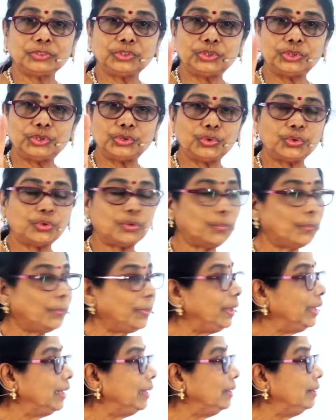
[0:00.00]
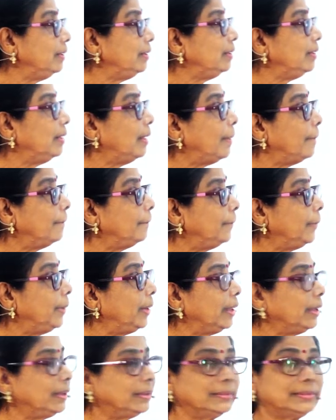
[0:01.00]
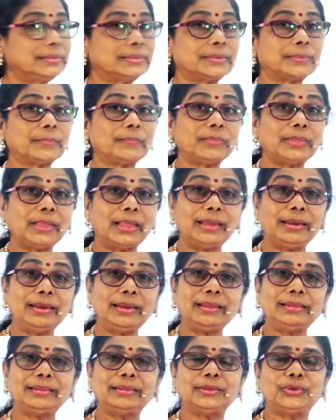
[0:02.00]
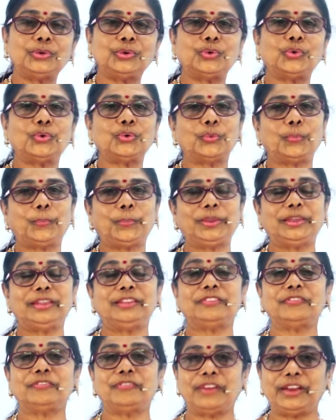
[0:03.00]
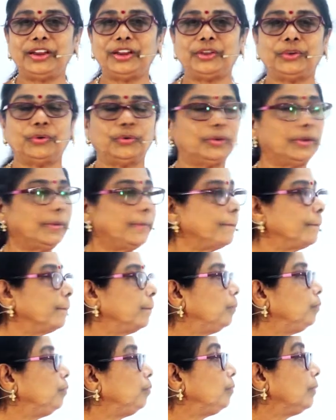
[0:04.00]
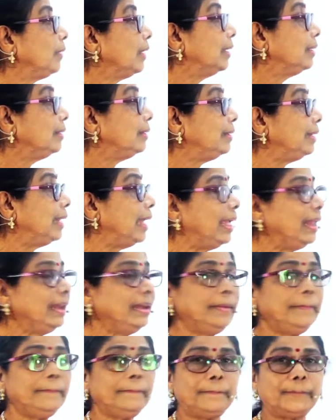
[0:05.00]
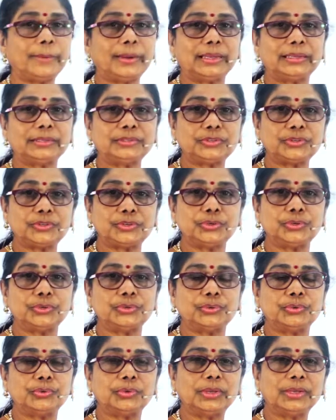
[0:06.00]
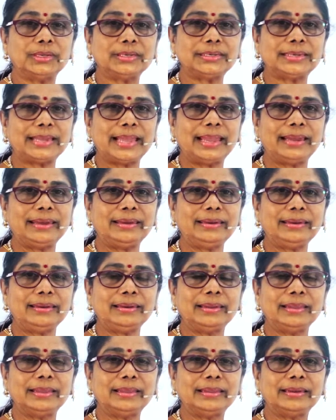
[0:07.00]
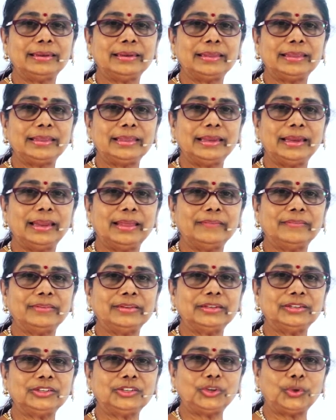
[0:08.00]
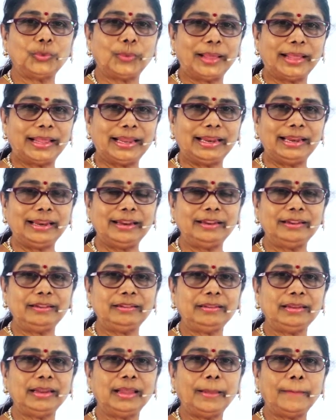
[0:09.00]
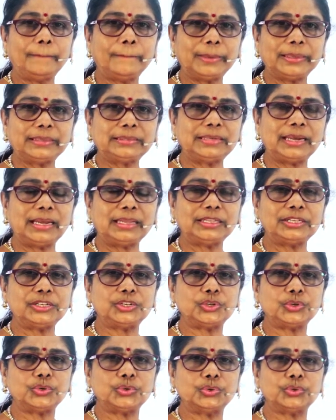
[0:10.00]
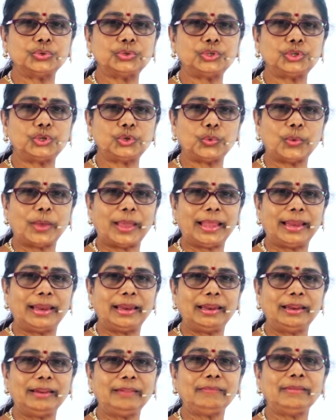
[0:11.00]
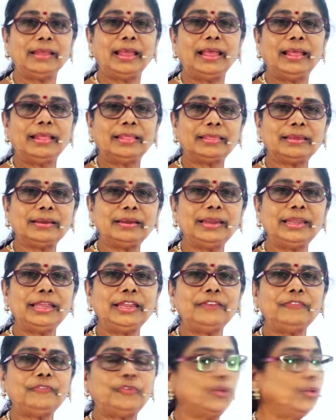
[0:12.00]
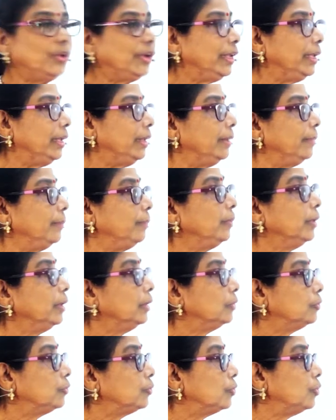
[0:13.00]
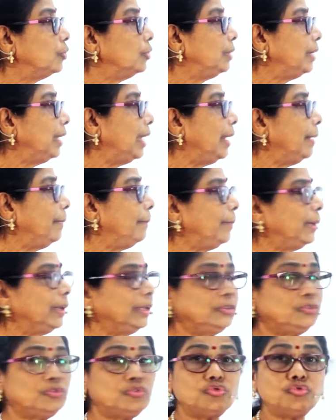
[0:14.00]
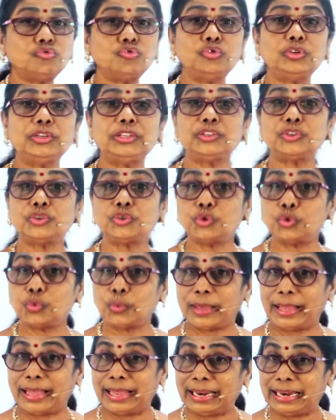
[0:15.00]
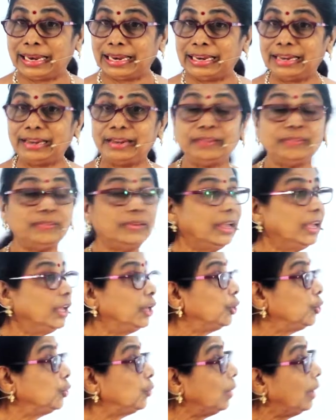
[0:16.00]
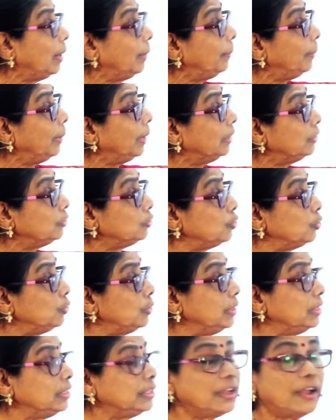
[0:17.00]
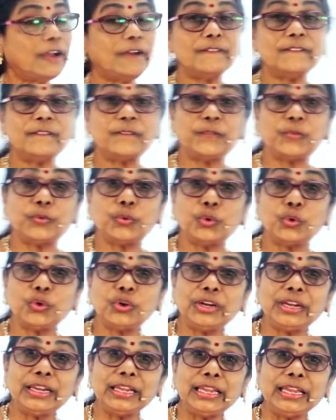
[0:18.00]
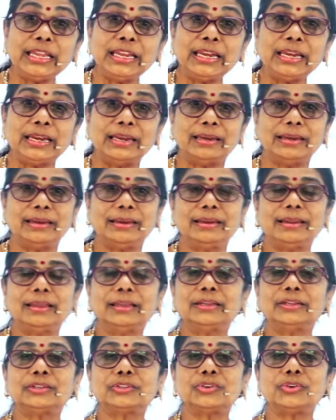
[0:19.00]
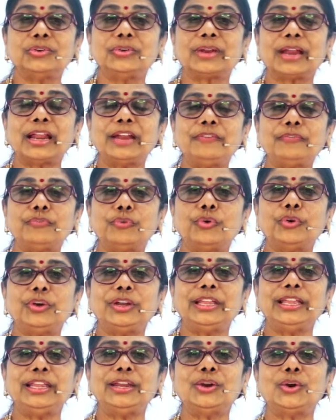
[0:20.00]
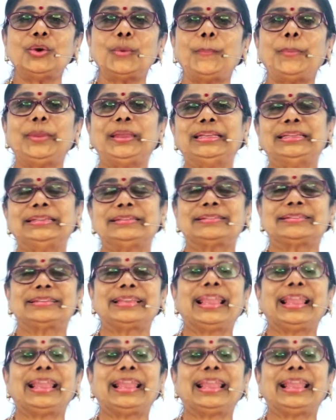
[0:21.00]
2 rupees plus another 2 rupees. Very good. 10 plus 2, 10, 11, 12 plus another 2, 12, 13, 14. So 10 plus 2 is 12, 12 plus 2 is 14. So you write 14 rupees